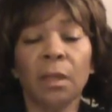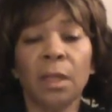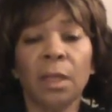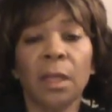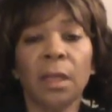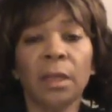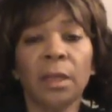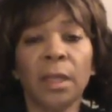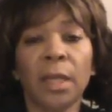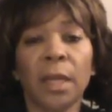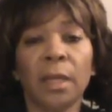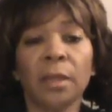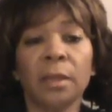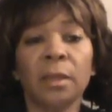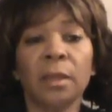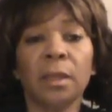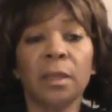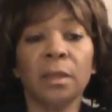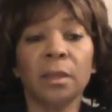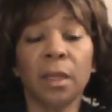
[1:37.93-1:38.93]
Yes,
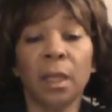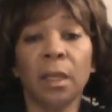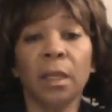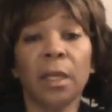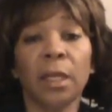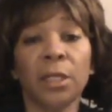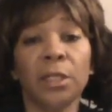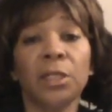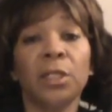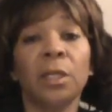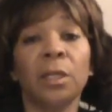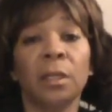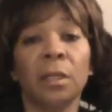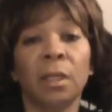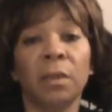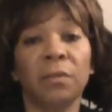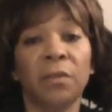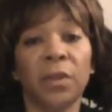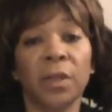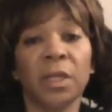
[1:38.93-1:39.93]
this alleged
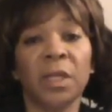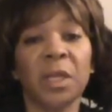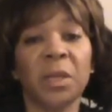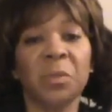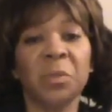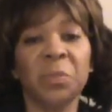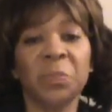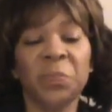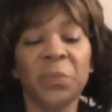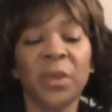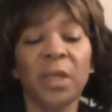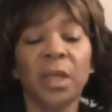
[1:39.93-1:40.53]
victim